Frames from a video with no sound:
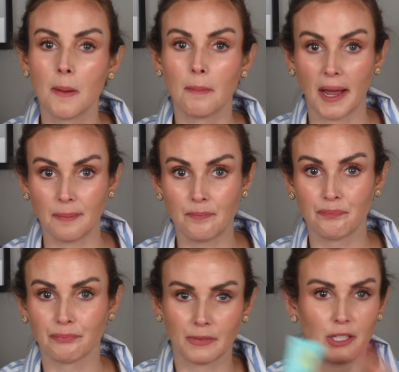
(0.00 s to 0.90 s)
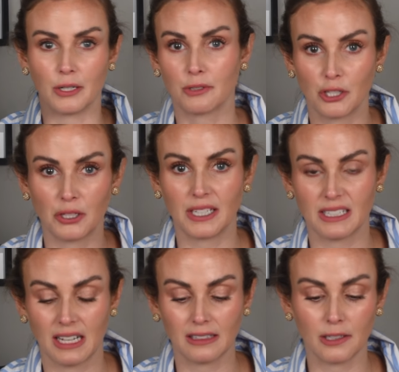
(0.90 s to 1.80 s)
But, you know, so you can
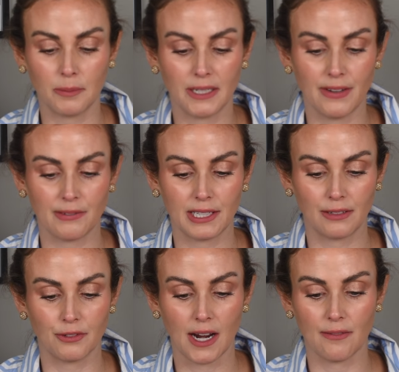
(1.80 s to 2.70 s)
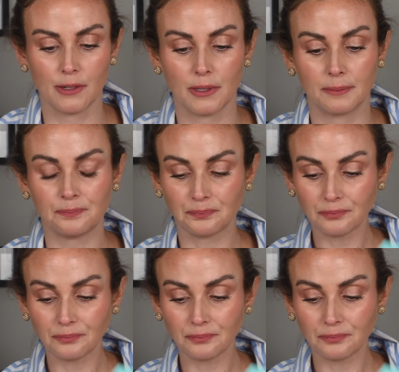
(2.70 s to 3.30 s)
get a little bit of everything for everyone.